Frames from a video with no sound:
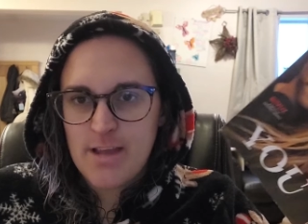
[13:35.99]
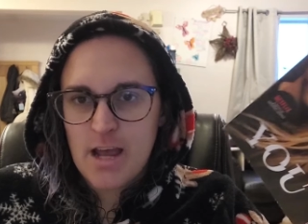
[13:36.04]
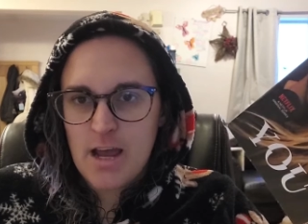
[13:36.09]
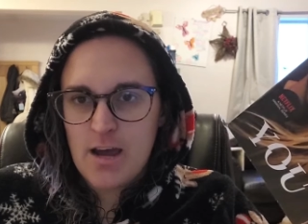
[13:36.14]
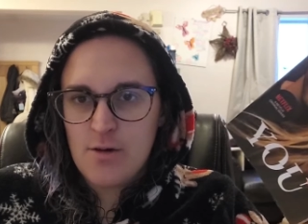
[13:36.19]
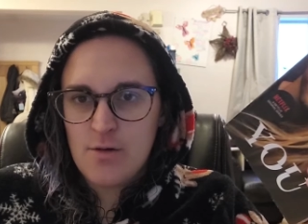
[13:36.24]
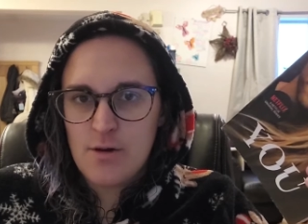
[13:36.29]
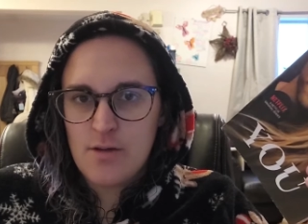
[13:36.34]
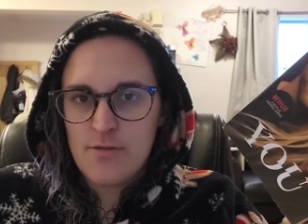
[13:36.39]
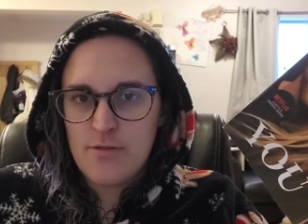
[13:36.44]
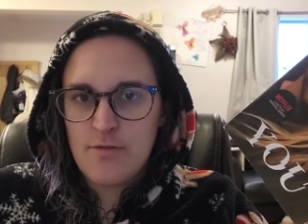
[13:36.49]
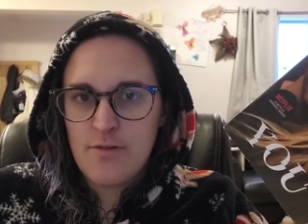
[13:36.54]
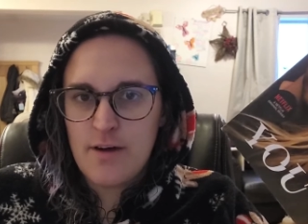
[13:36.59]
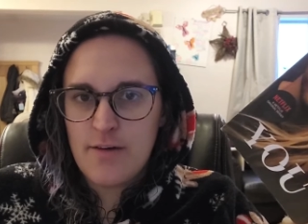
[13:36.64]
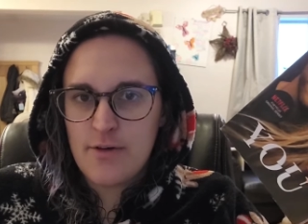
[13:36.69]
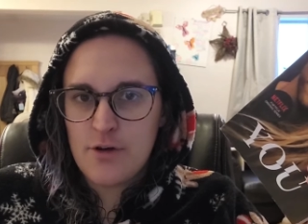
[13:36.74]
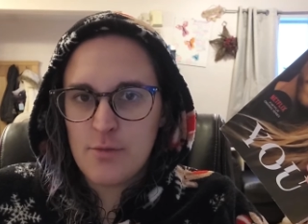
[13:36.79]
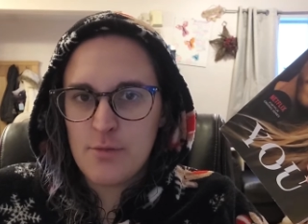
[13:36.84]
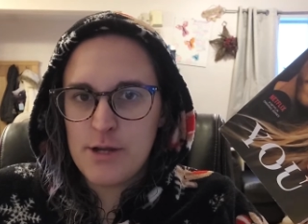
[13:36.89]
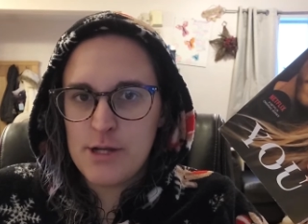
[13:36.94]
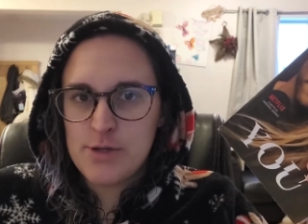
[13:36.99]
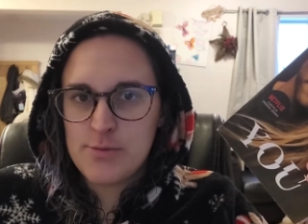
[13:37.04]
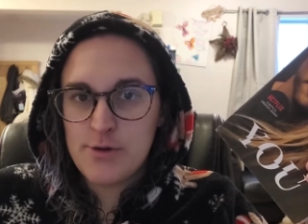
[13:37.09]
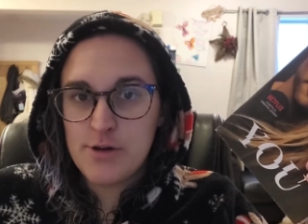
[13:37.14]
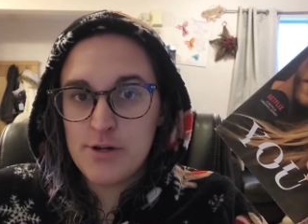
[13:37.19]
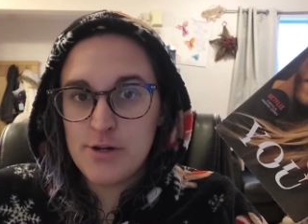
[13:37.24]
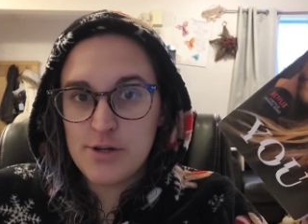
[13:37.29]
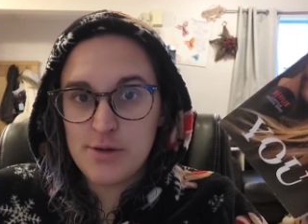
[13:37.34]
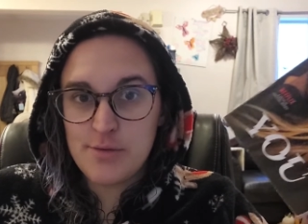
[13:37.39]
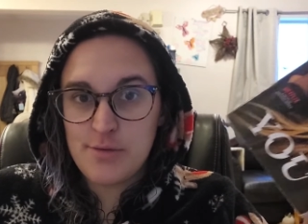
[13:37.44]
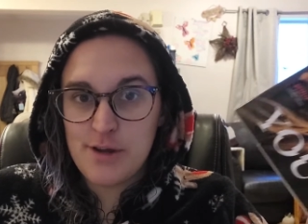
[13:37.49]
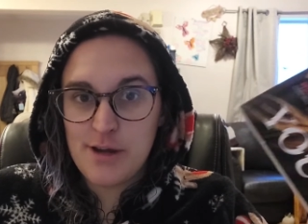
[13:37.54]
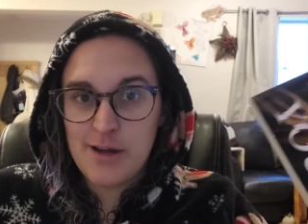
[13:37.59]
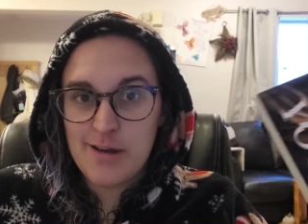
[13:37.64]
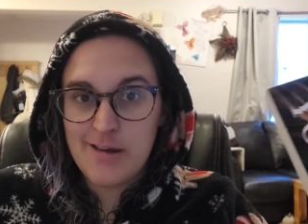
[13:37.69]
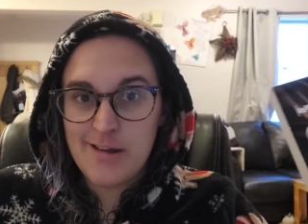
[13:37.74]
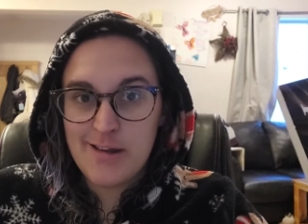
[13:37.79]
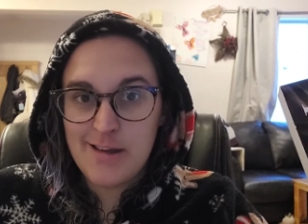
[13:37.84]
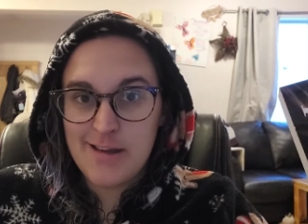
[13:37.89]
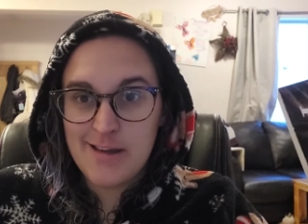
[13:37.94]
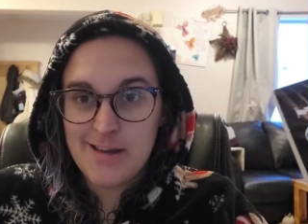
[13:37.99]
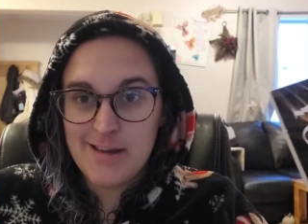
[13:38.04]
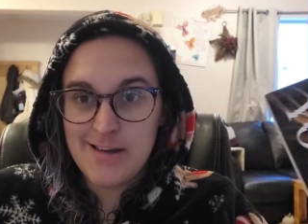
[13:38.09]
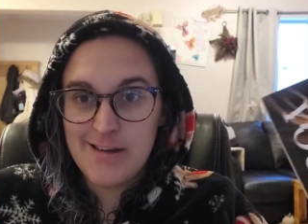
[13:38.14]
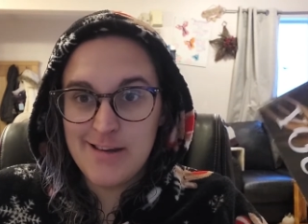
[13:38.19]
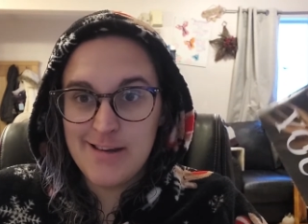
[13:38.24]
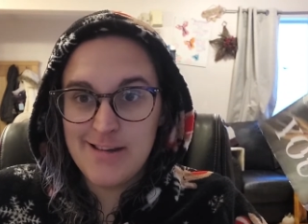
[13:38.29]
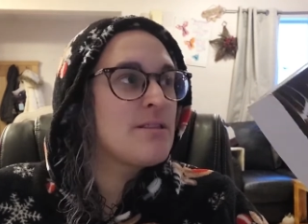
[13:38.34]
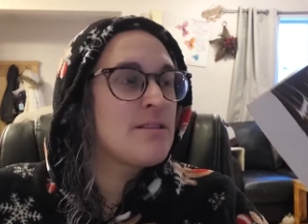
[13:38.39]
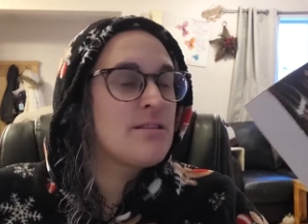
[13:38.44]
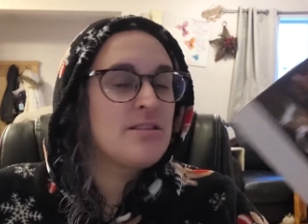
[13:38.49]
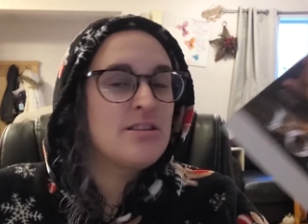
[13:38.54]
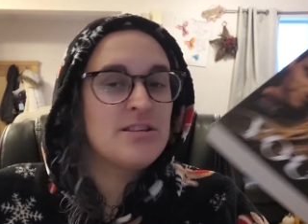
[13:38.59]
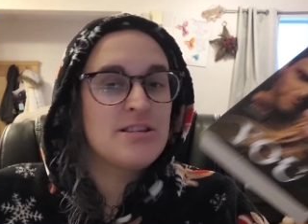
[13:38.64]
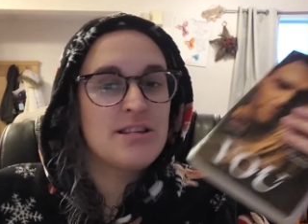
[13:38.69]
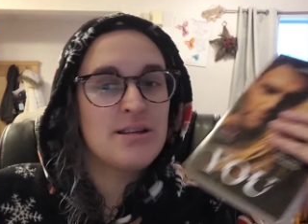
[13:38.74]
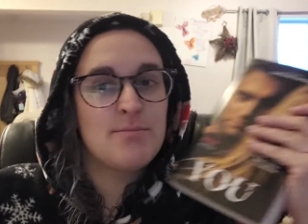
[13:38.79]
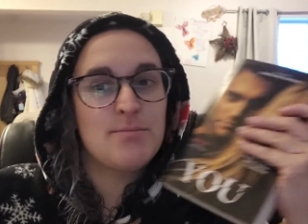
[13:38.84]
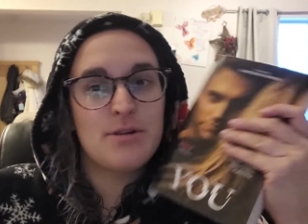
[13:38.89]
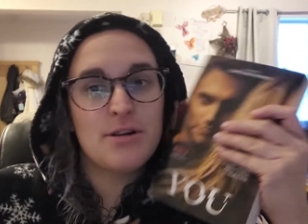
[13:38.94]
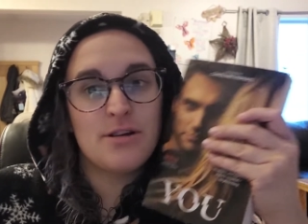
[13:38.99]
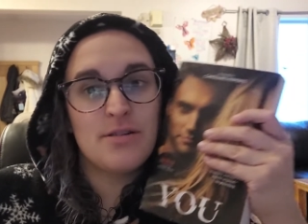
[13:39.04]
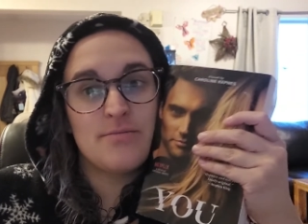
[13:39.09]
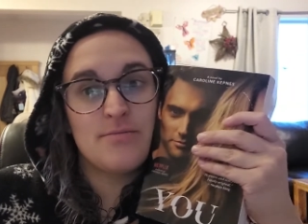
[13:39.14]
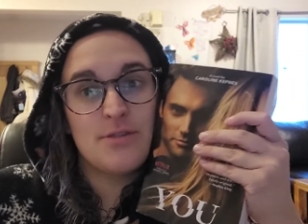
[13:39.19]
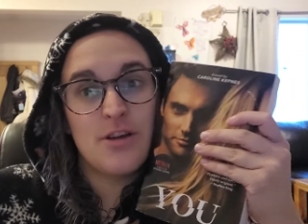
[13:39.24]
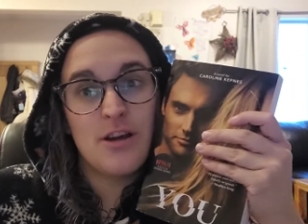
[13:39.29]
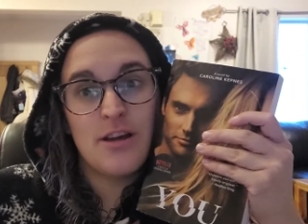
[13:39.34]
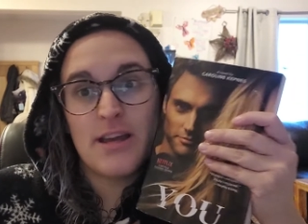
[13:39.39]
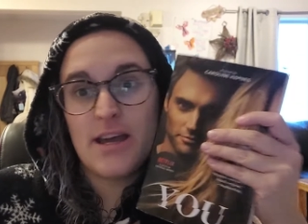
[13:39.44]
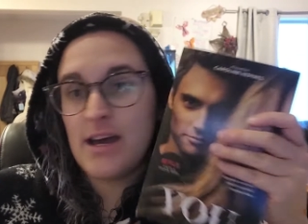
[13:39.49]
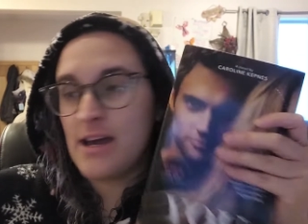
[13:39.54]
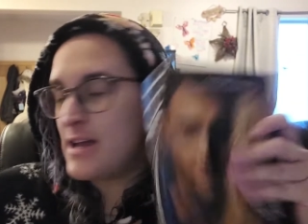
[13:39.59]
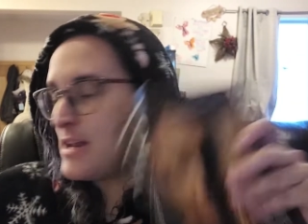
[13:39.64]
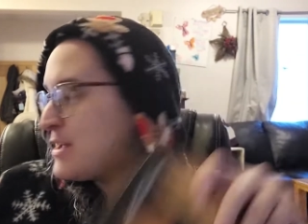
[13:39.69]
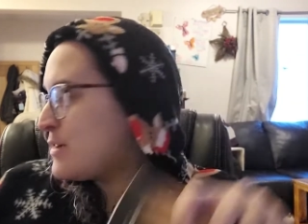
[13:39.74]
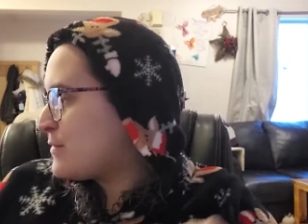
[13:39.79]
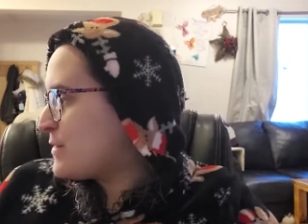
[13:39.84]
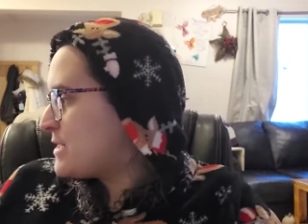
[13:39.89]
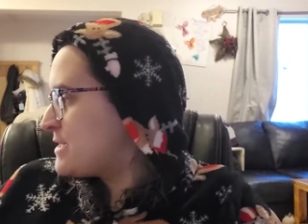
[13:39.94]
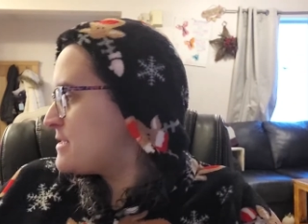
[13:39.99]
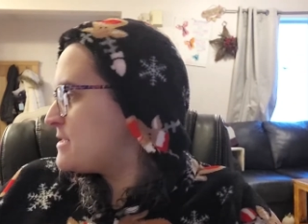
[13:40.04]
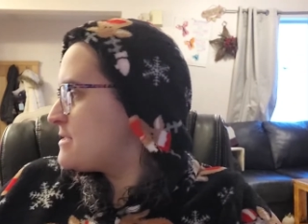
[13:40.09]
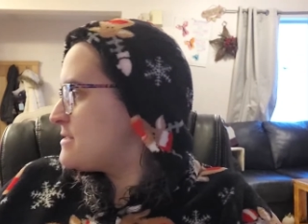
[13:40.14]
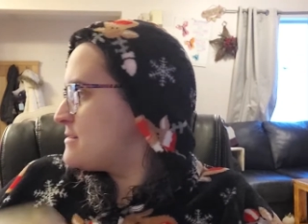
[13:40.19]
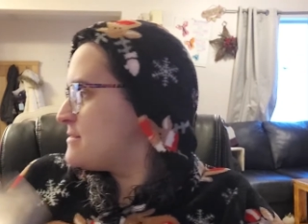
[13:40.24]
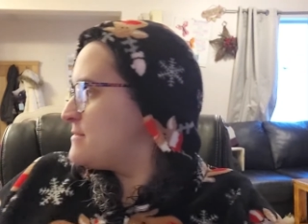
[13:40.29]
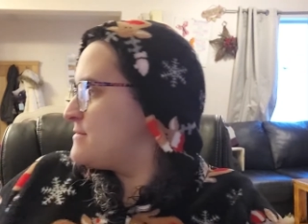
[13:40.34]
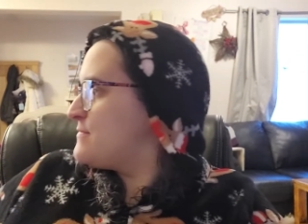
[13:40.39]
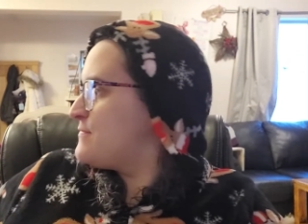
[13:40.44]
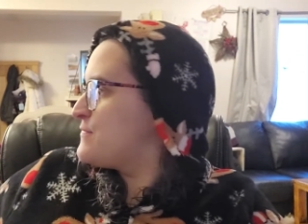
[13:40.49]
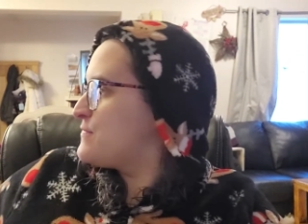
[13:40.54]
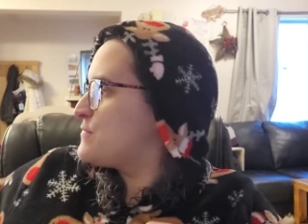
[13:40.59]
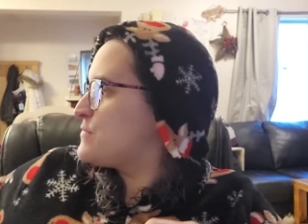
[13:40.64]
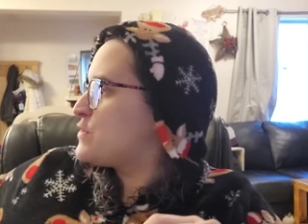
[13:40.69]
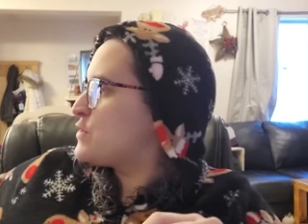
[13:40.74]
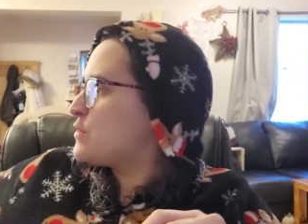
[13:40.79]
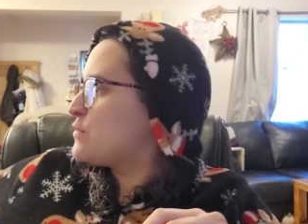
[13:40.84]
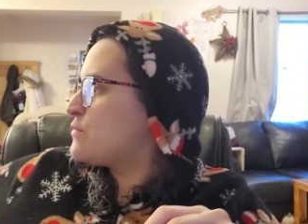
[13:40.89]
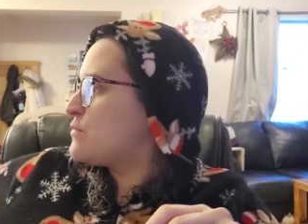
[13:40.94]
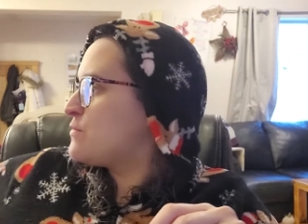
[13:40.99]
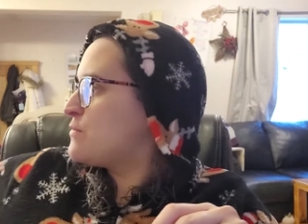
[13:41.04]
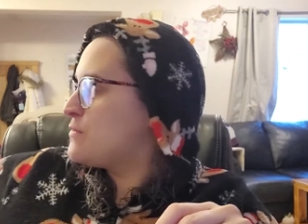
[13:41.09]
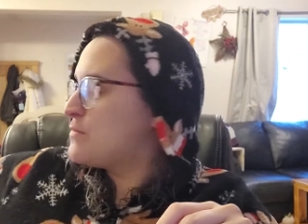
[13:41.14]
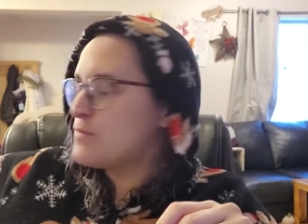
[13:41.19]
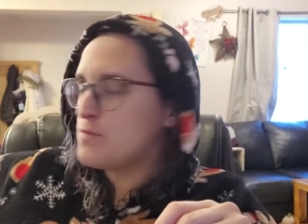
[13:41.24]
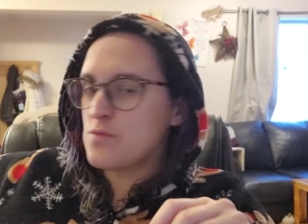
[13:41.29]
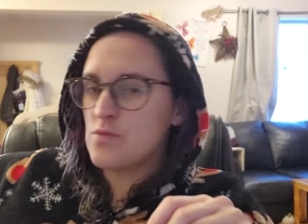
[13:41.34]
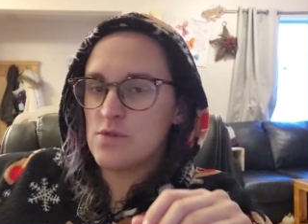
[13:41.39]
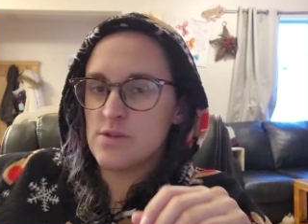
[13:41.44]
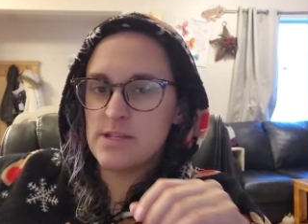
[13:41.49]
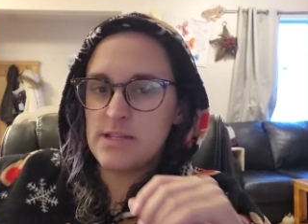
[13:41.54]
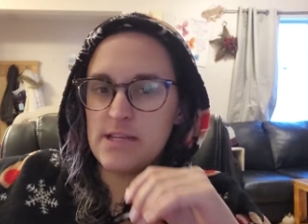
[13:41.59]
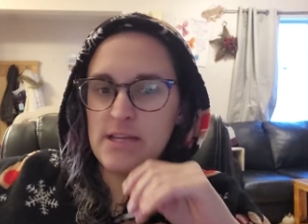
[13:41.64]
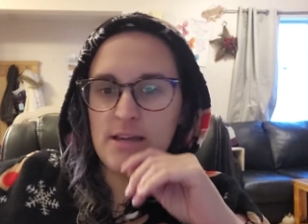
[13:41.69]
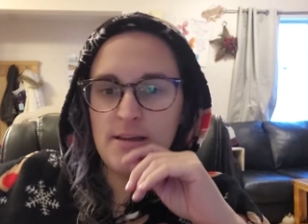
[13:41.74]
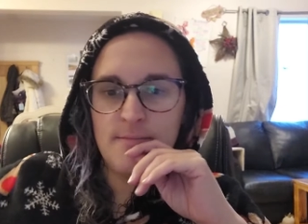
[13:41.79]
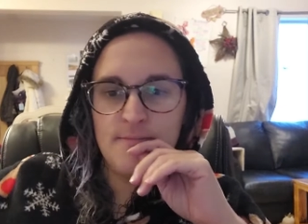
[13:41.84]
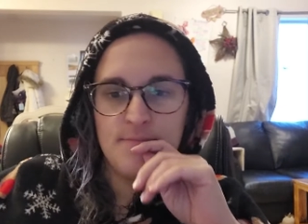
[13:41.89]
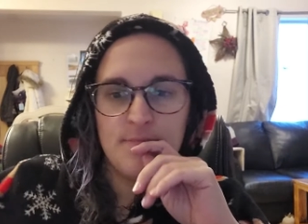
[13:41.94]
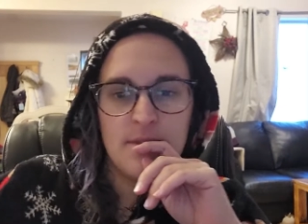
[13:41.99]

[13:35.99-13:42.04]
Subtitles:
I don't have a 500 page book to read in December. Not yet anyways, so we'll see.